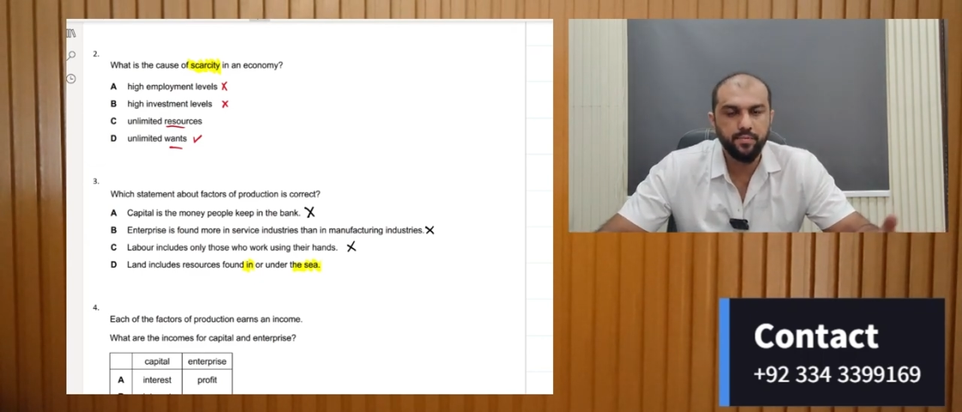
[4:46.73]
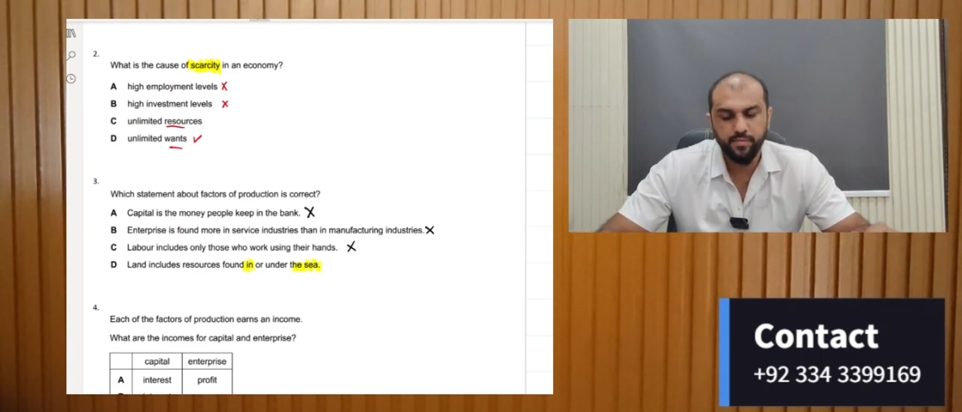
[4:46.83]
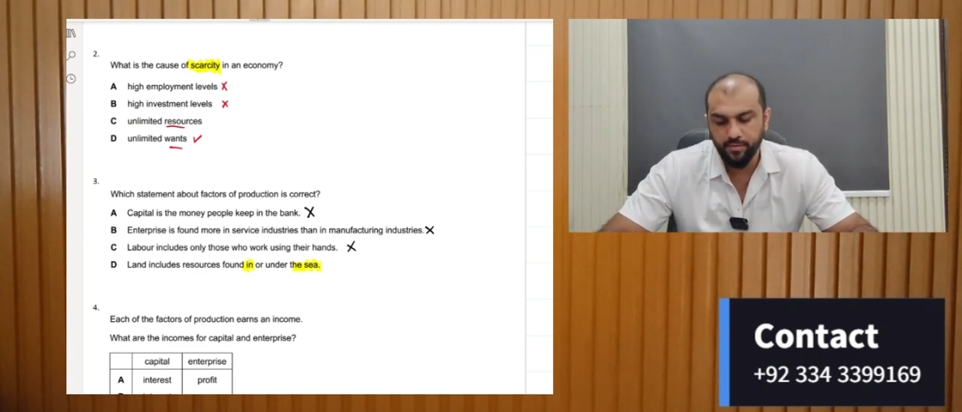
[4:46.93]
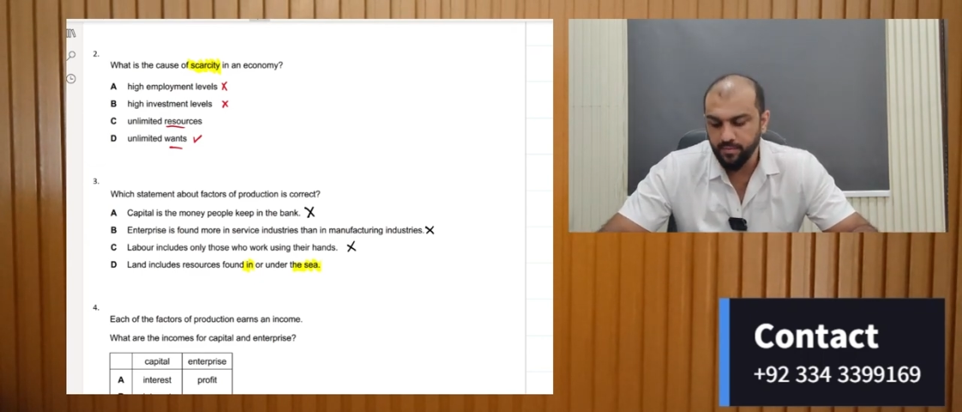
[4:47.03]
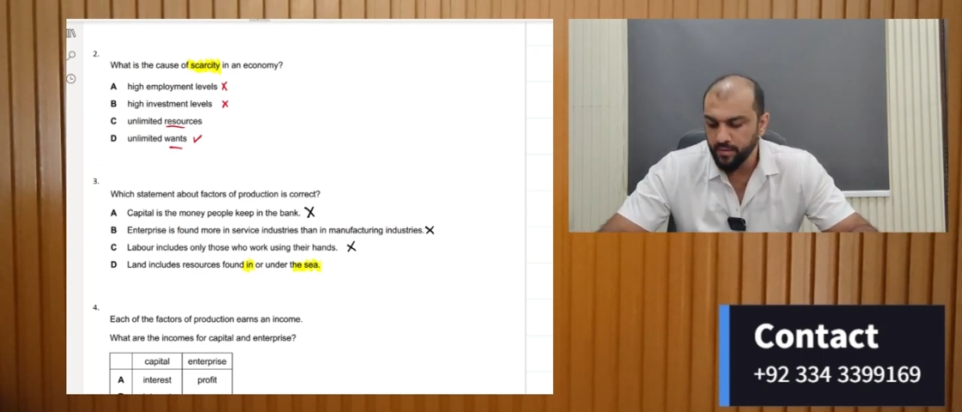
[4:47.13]

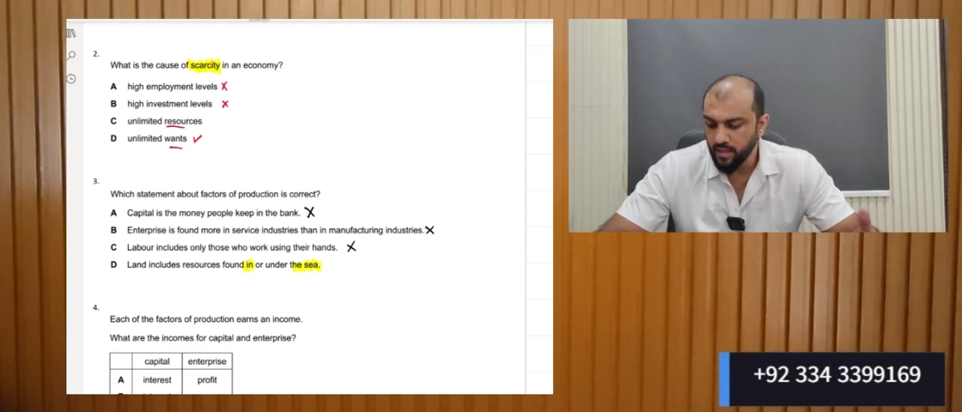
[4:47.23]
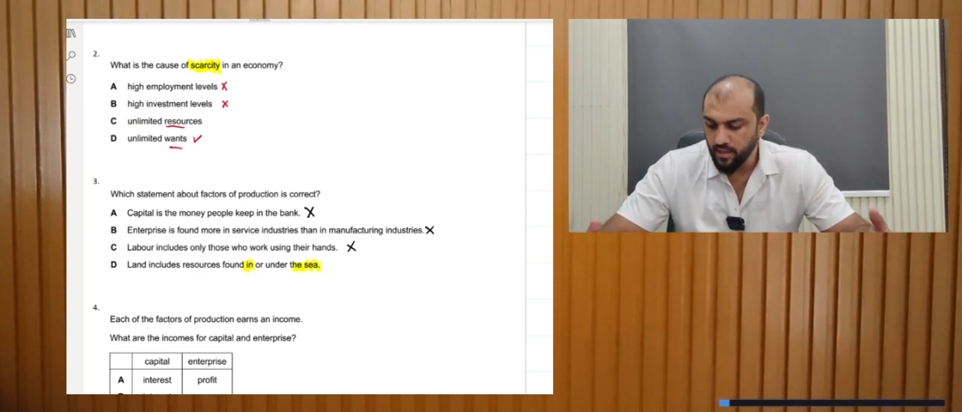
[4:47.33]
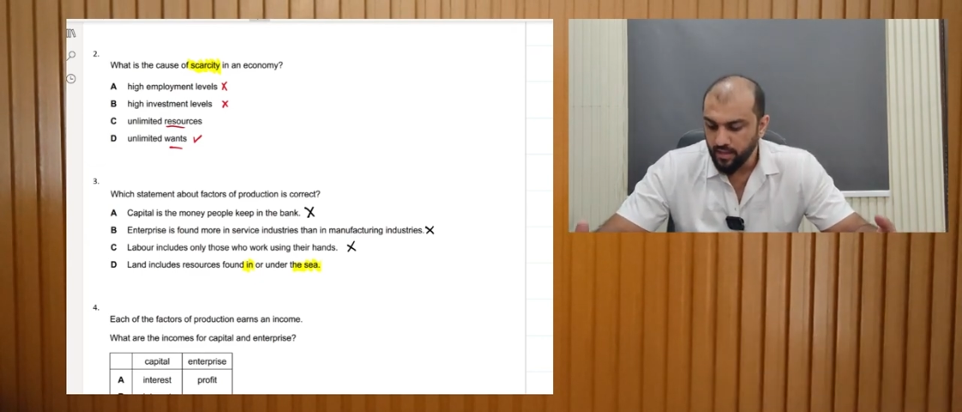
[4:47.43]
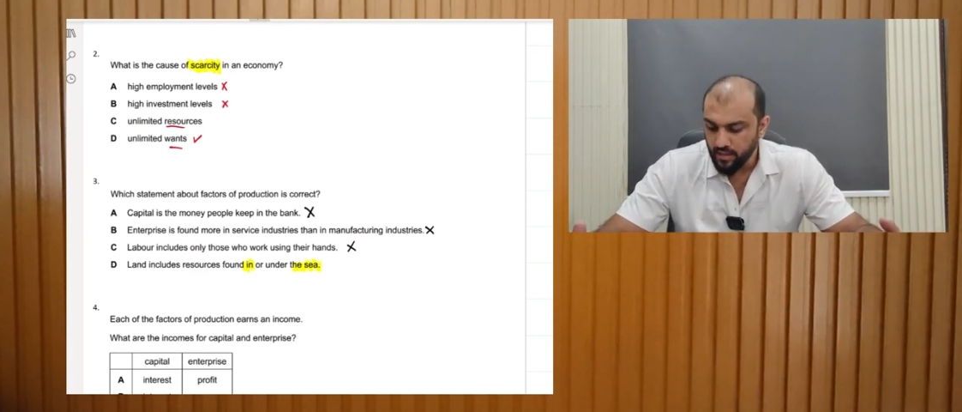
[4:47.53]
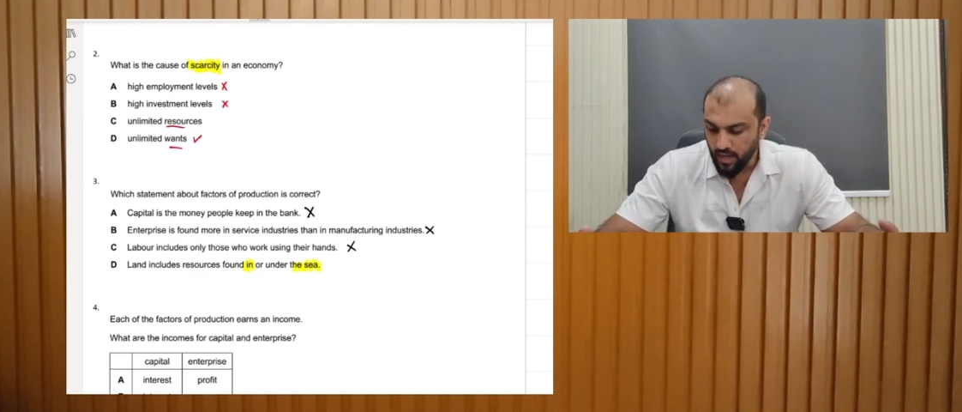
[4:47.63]
So
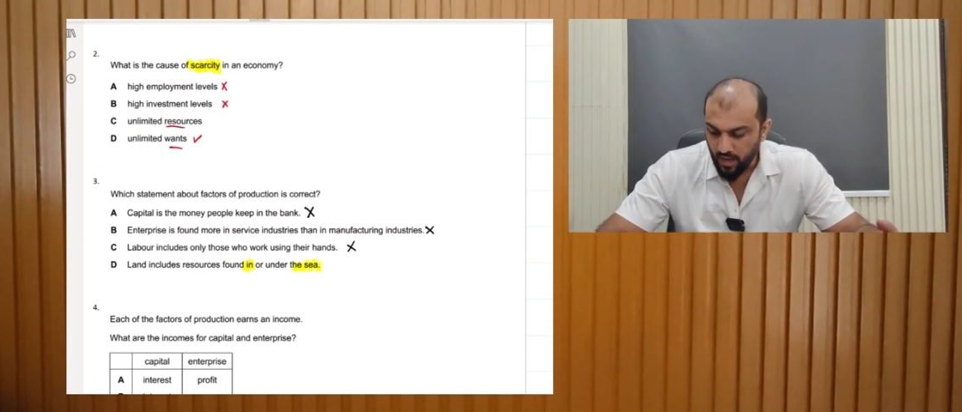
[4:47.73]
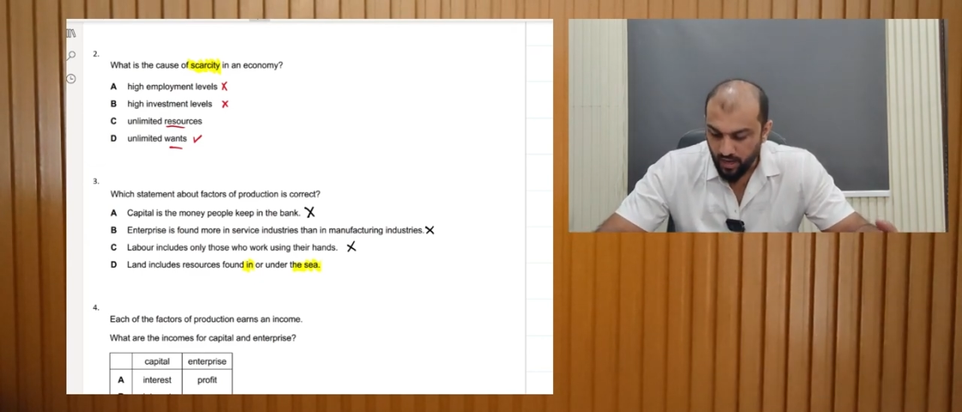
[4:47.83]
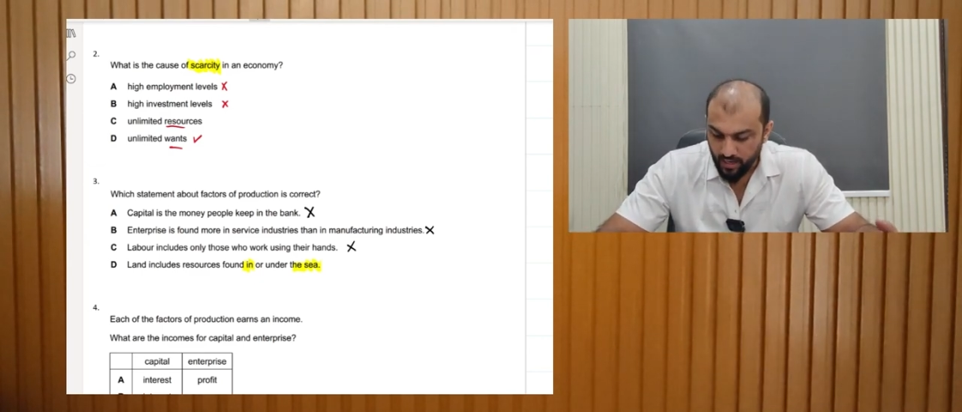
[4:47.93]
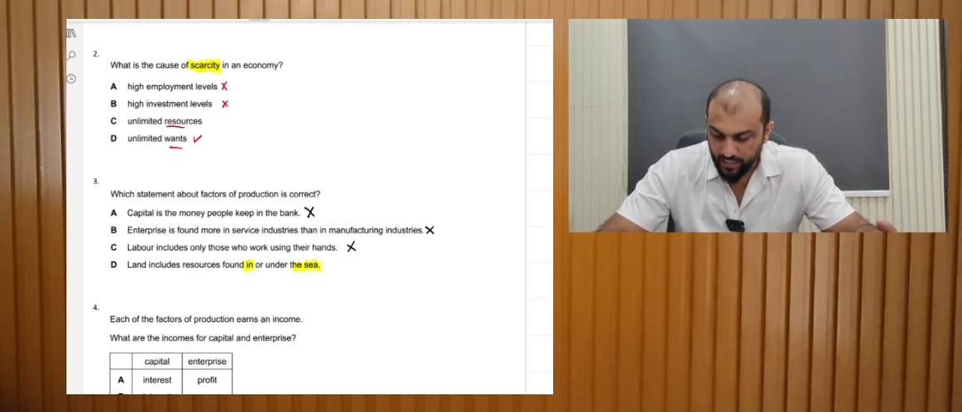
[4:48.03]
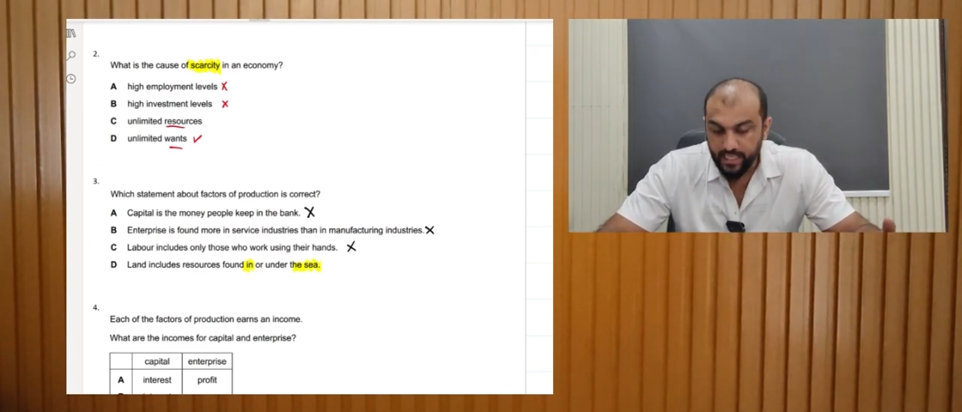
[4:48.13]

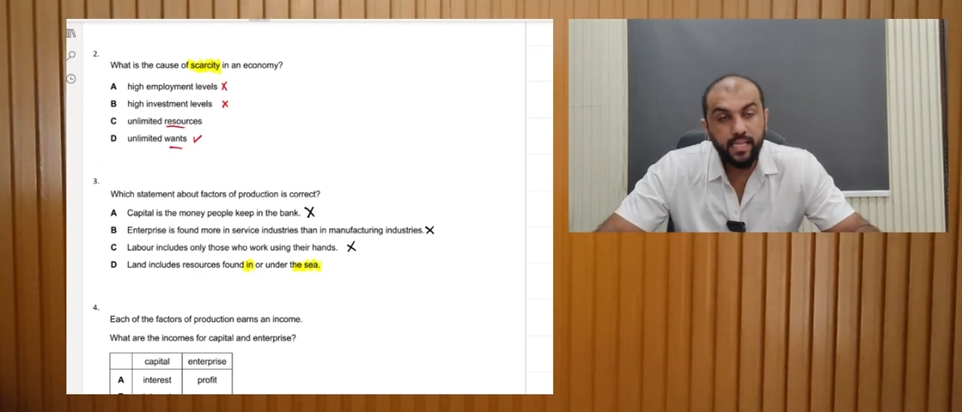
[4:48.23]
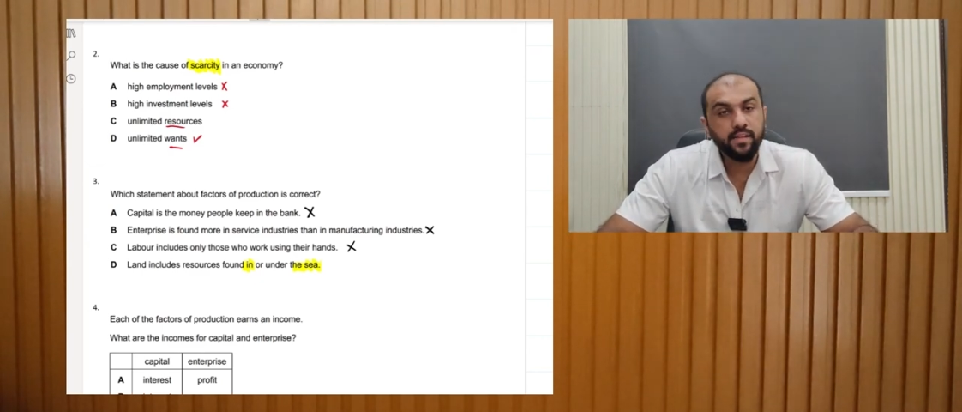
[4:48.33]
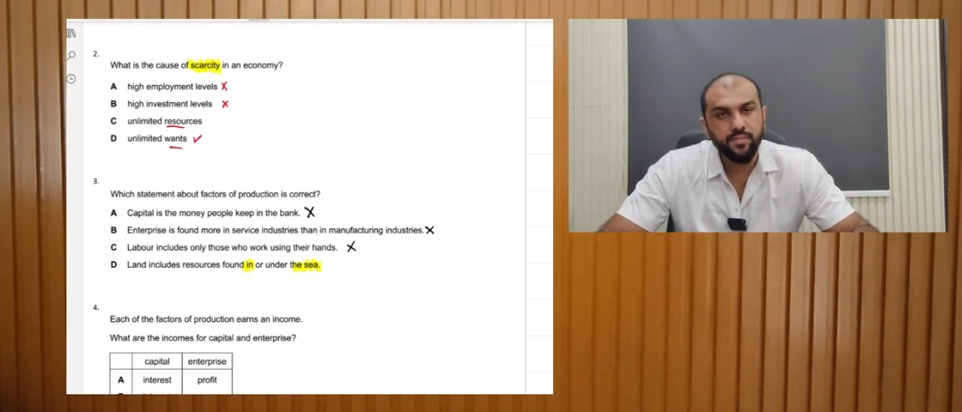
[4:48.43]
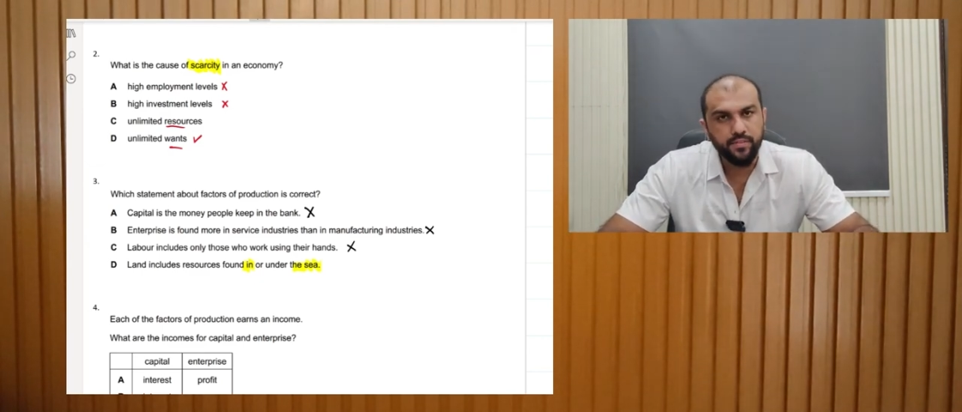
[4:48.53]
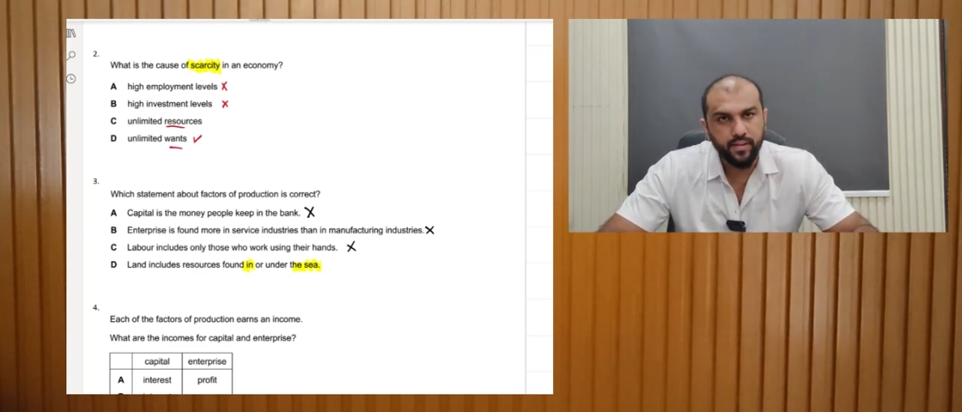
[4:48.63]

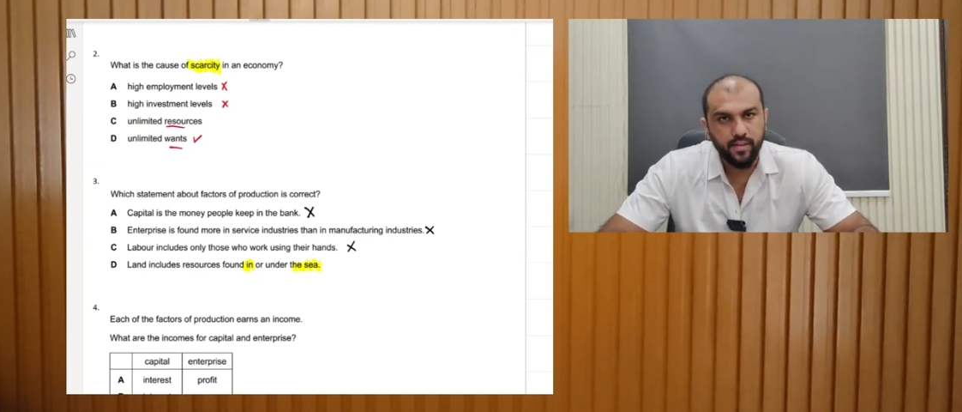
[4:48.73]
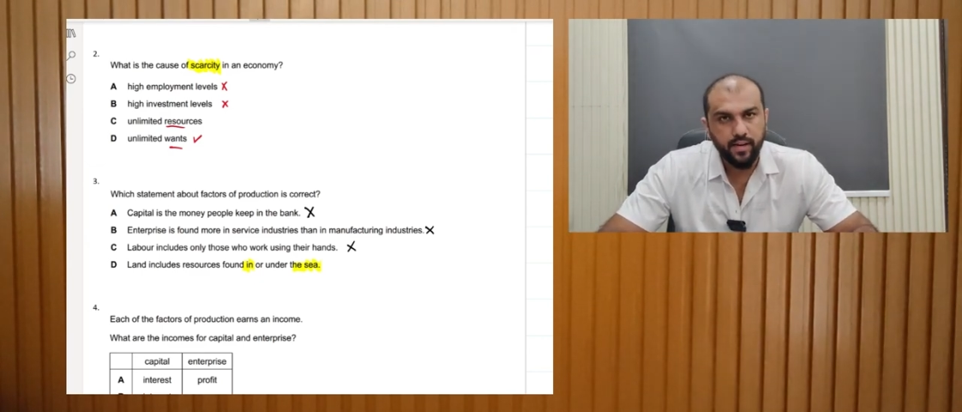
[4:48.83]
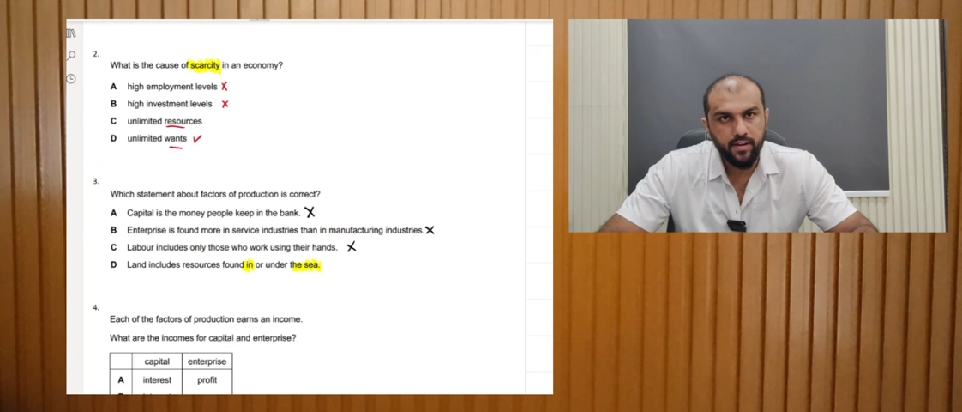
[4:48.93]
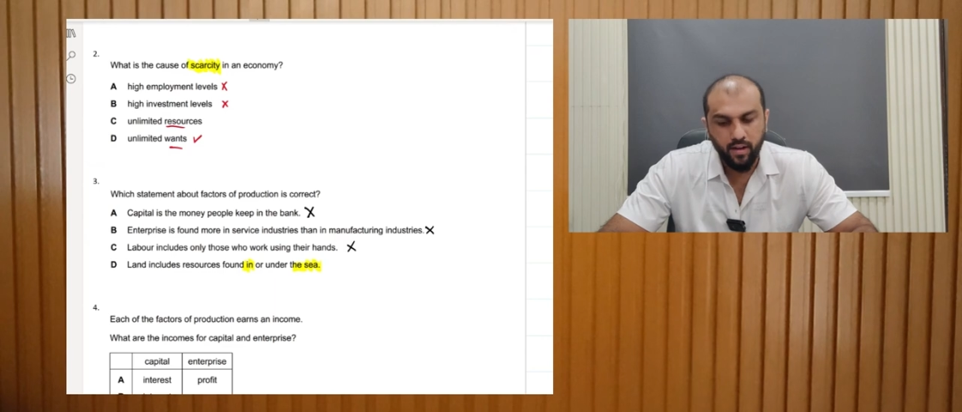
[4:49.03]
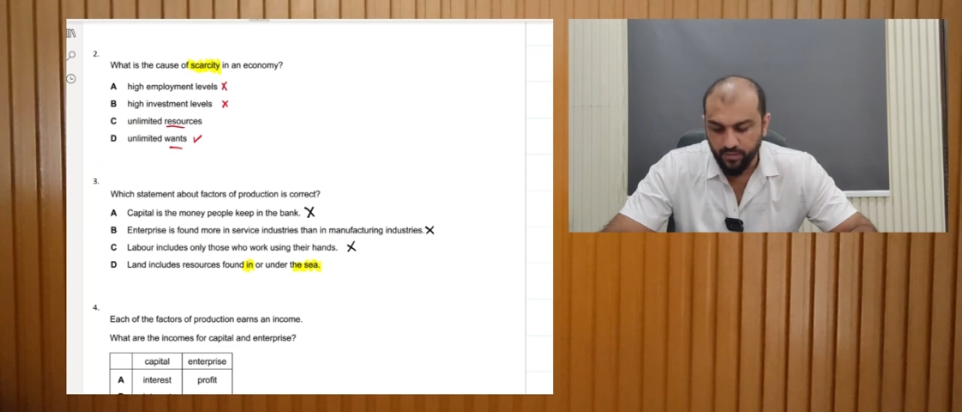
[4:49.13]
D is the correct